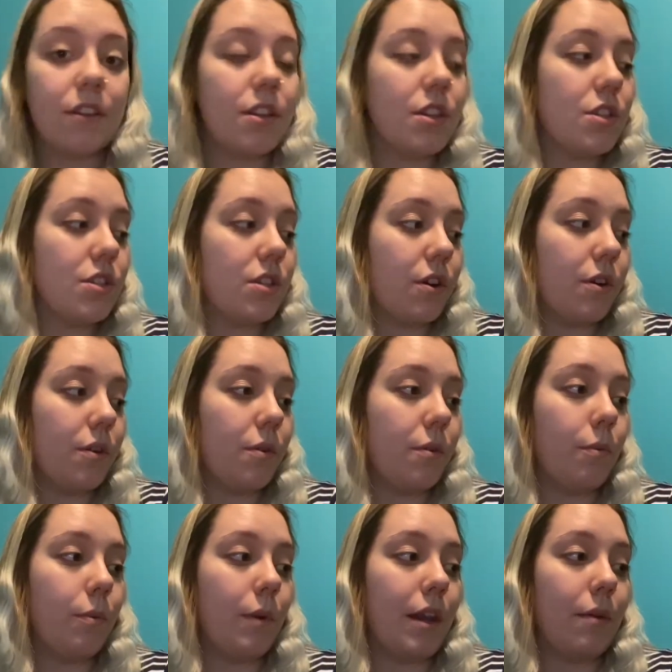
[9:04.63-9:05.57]
So
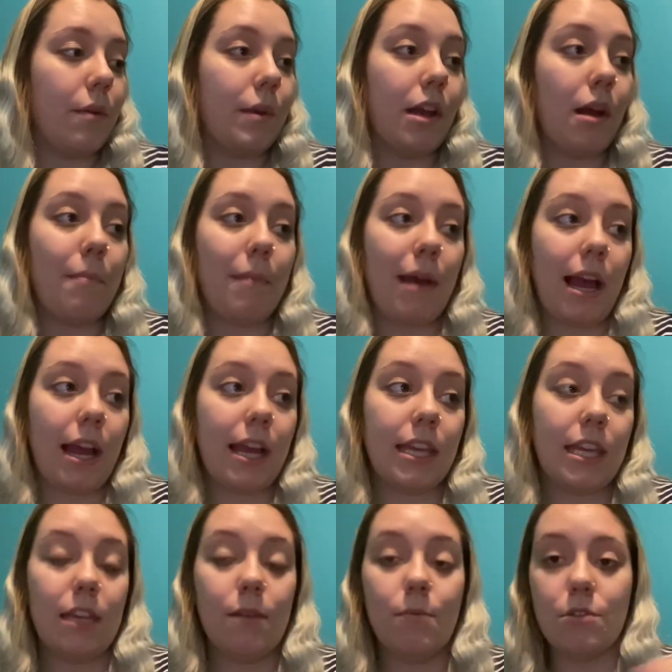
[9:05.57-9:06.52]
when we got back,
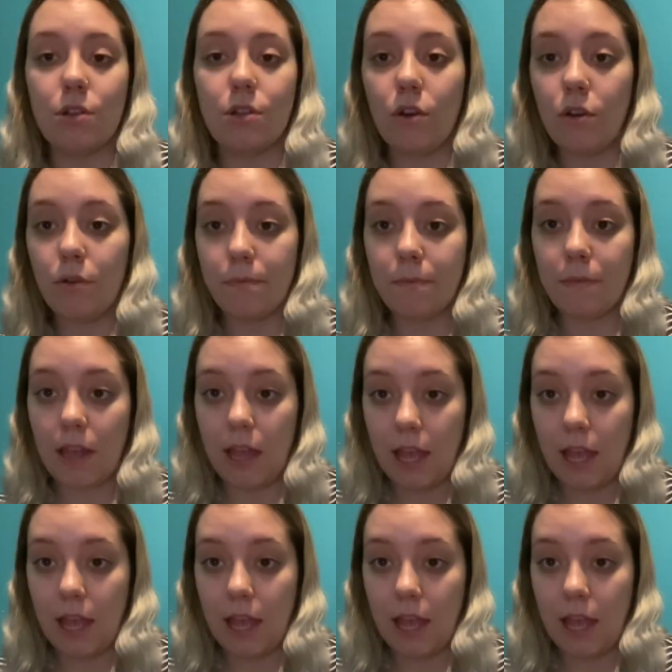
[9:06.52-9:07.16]
he was home,